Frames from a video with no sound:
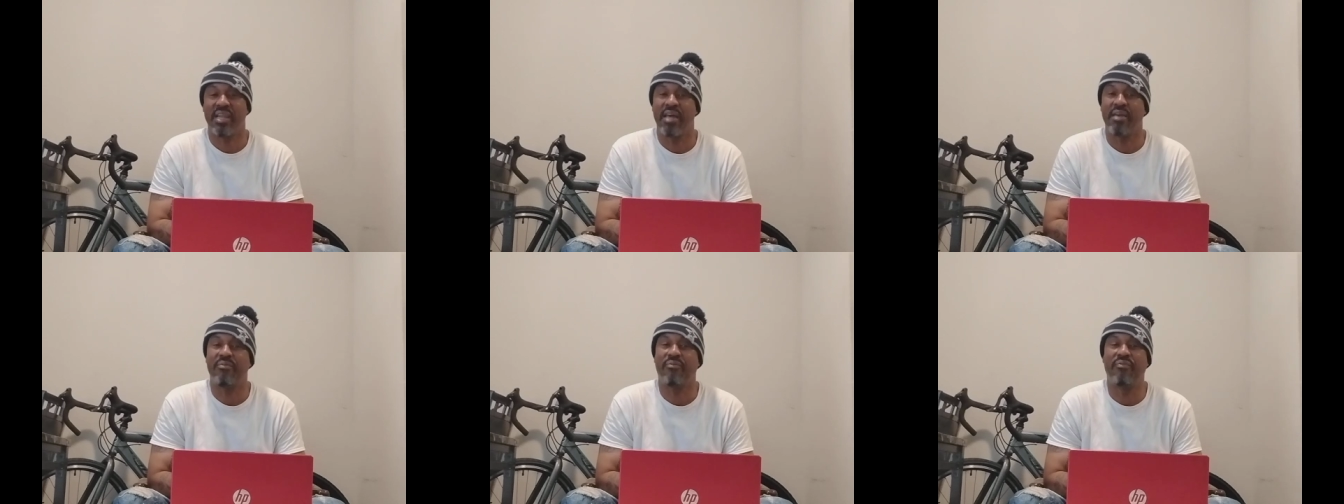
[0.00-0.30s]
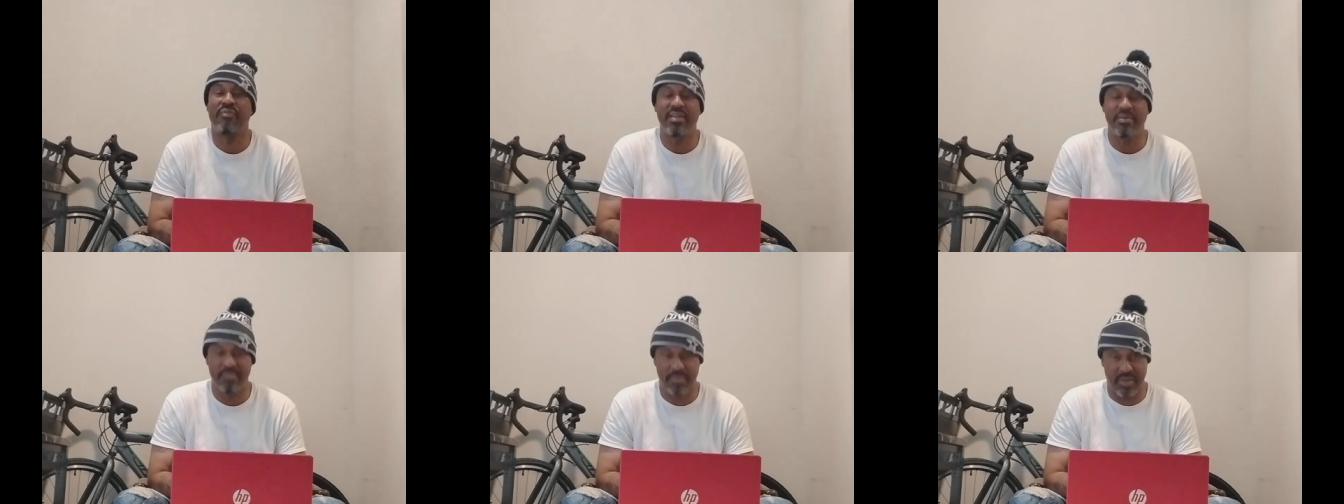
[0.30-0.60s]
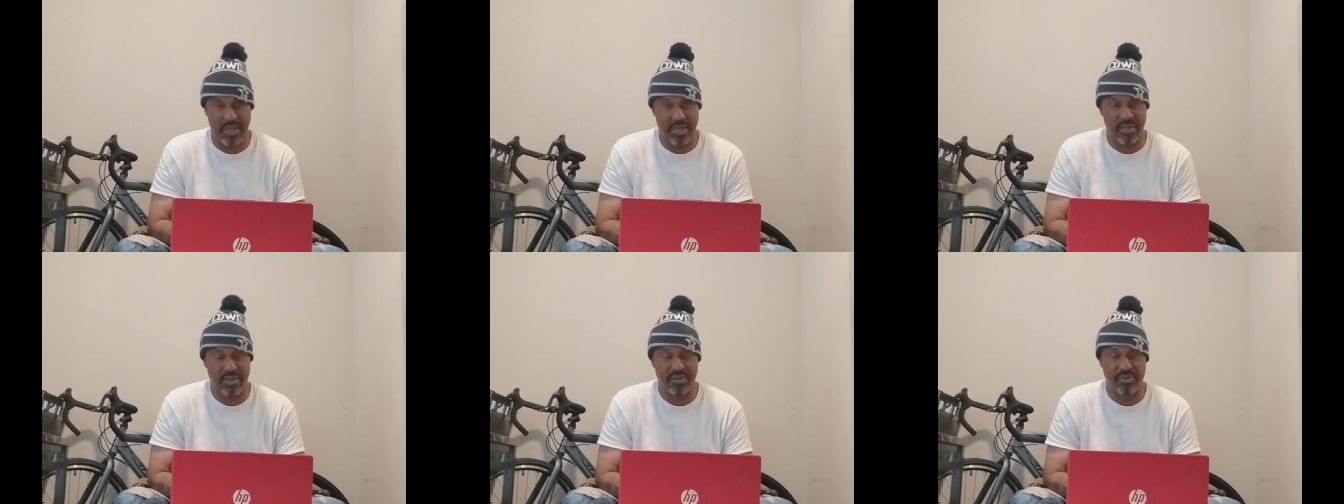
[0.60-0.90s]
like
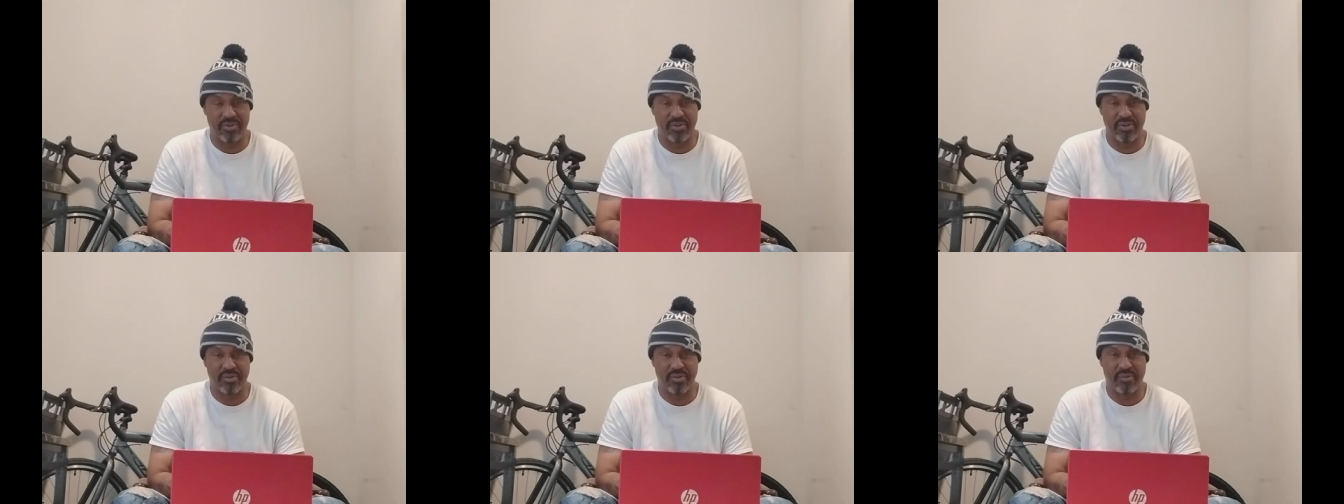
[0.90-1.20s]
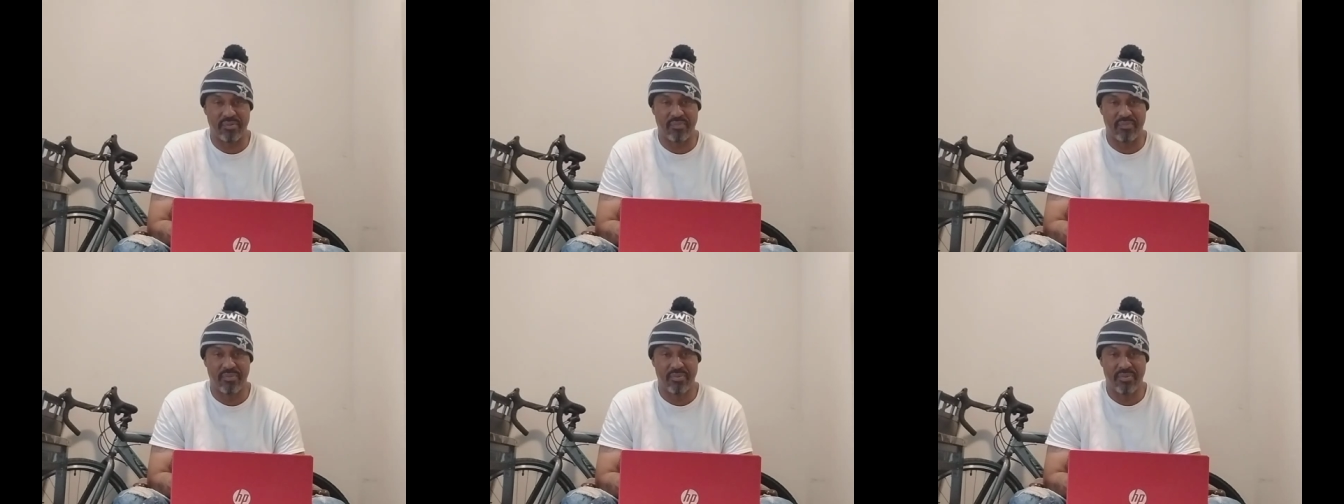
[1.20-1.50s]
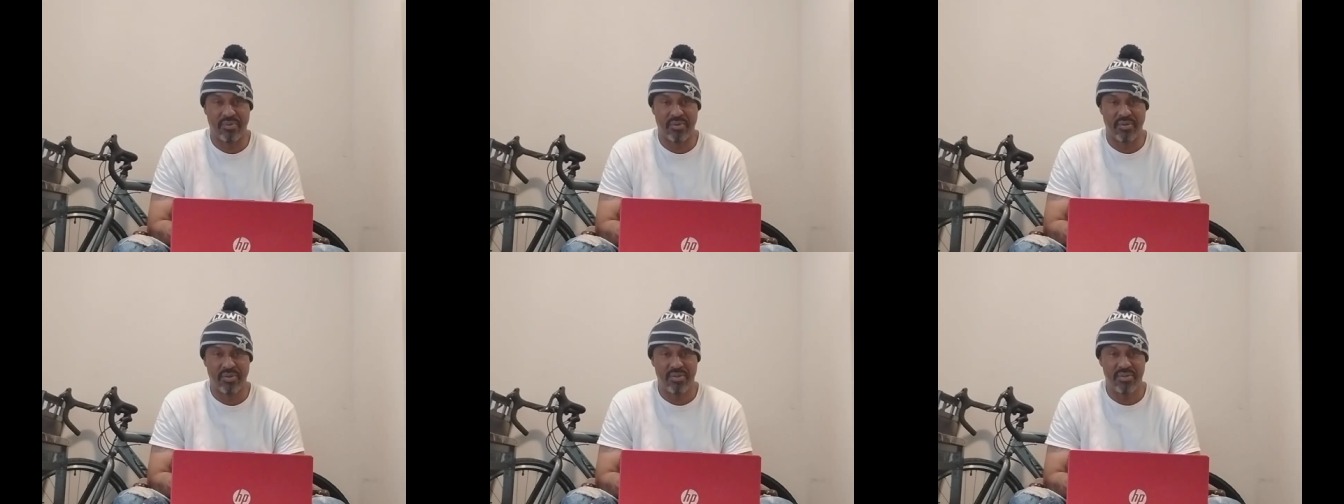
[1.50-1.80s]
females.
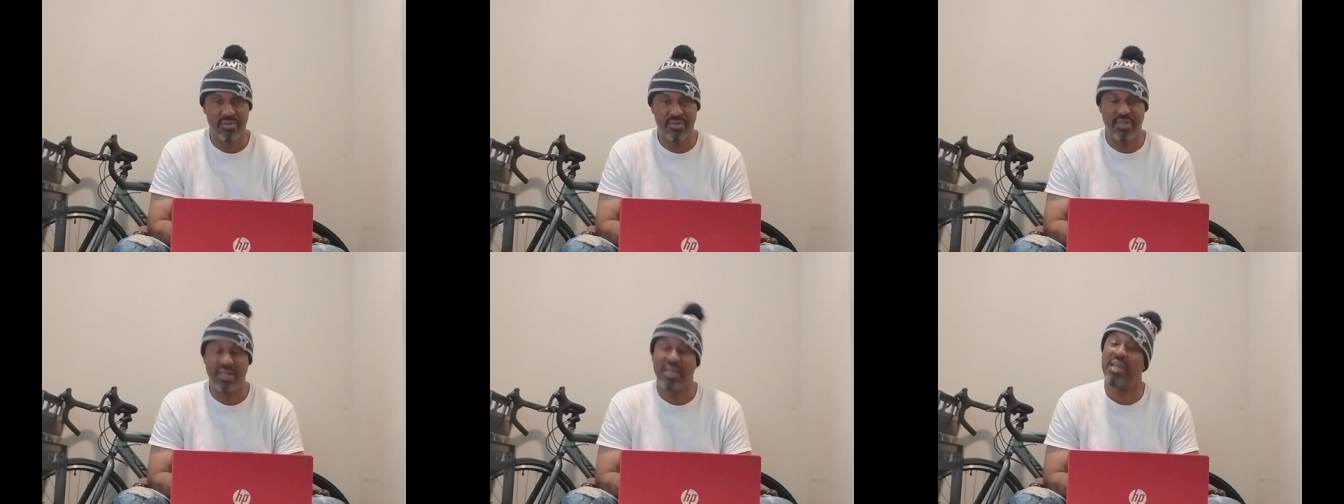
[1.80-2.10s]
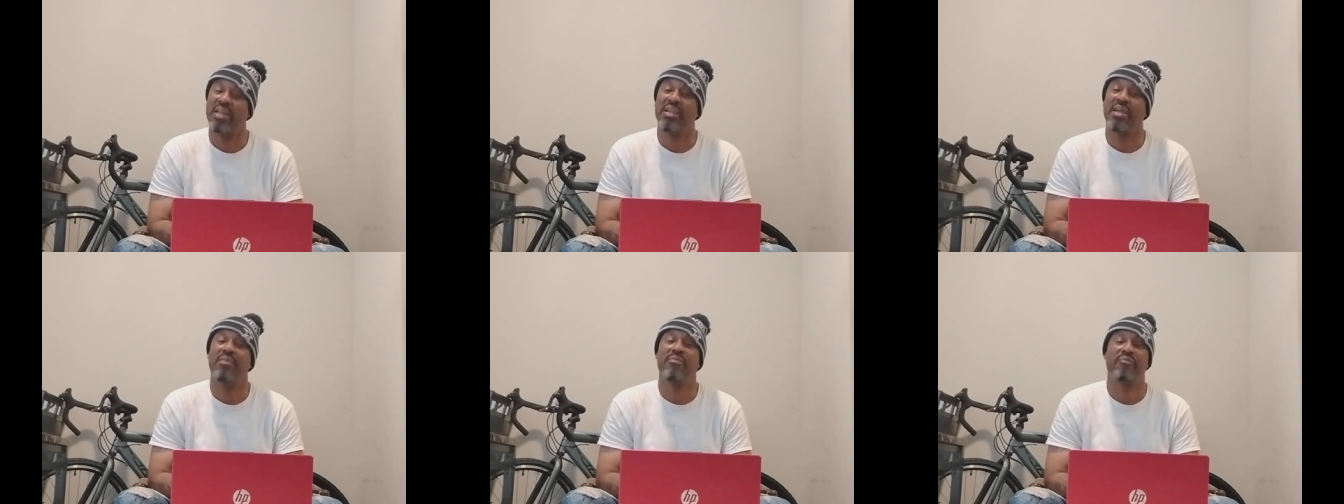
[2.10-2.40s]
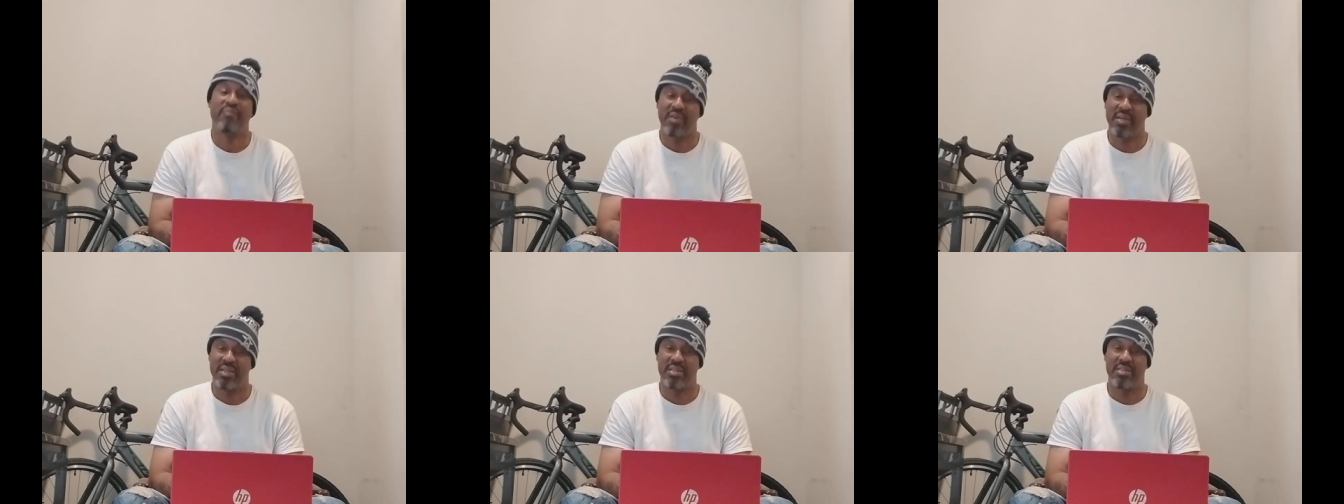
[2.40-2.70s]
They're in their
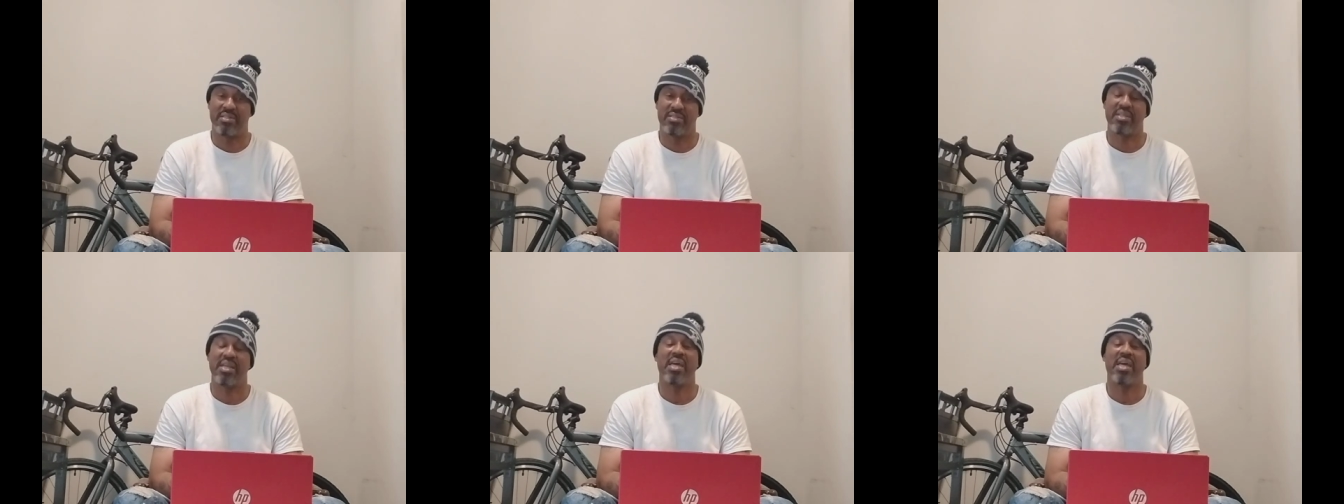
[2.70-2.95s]
feelings.